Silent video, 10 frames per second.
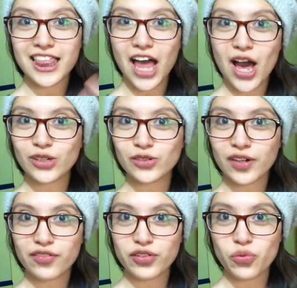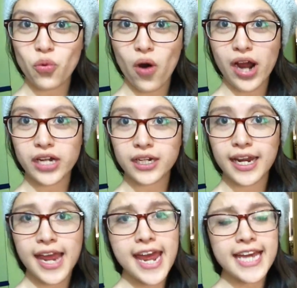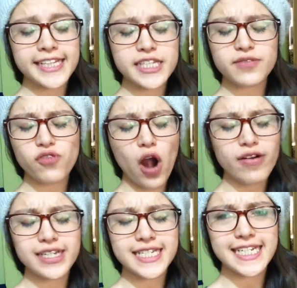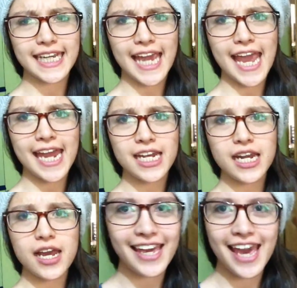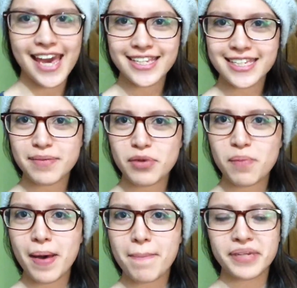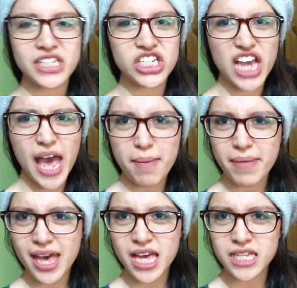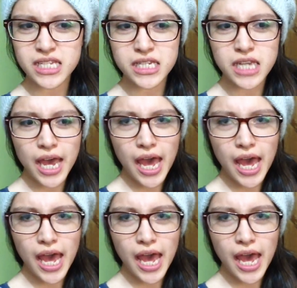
Hello everyone, it's Florence again. Yes, I'm on my pajamas.